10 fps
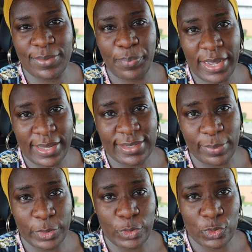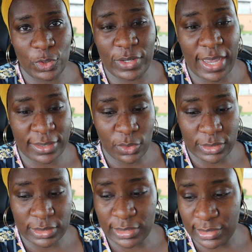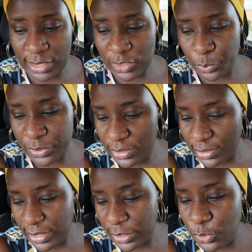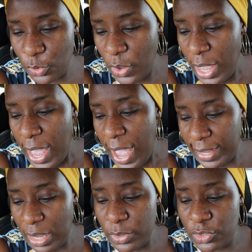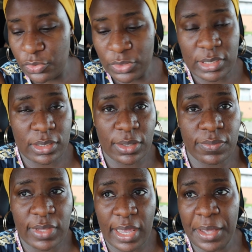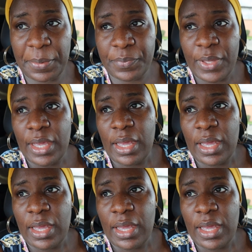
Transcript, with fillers: the package, I'm going to show you guys all the things that she put inside. So I can't wait to receive them.